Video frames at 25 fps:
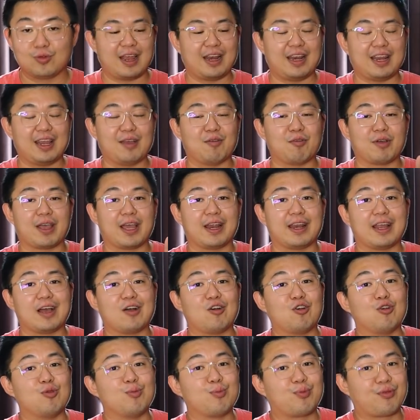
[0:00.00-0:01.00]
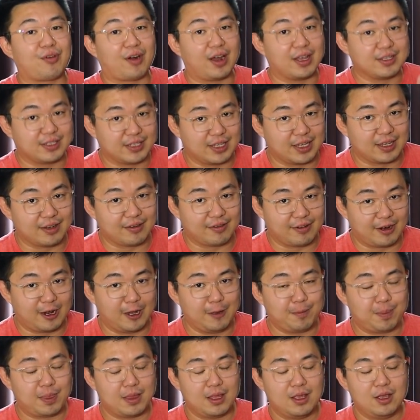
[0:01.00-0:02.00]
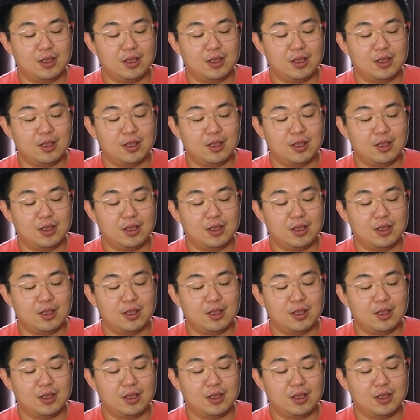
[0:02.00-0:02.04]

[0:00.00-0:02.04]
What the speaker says: and they will get their own pricing, right?